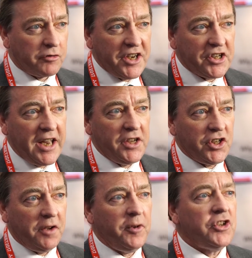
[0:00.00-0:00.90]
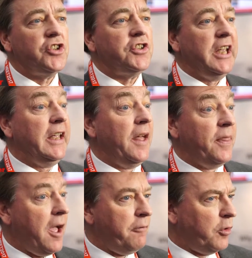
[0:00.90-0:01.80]
greater energy efficiency
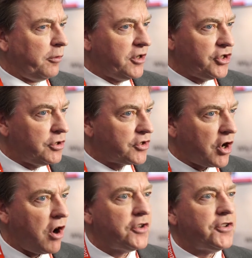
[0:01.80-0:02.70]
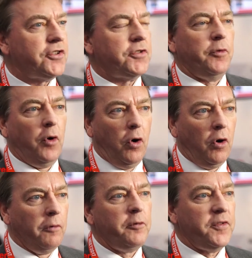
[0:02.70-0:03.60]
and therefore reduced costs
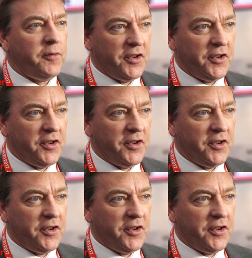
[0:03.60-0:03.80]
for, for,